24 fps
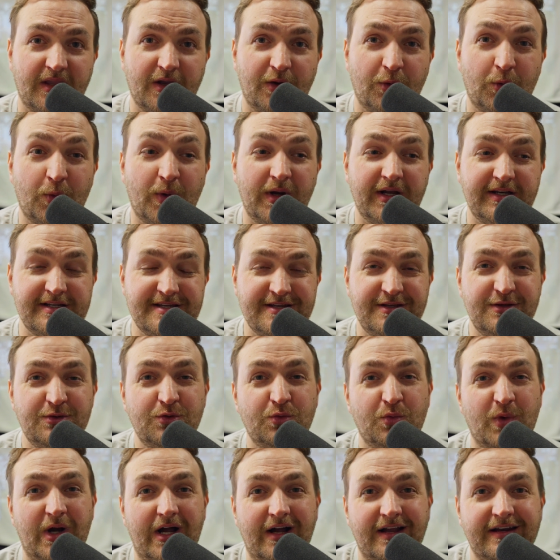What do you
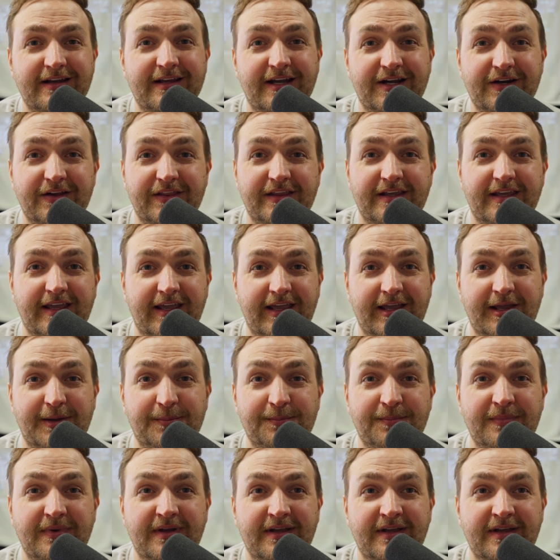want out of the game?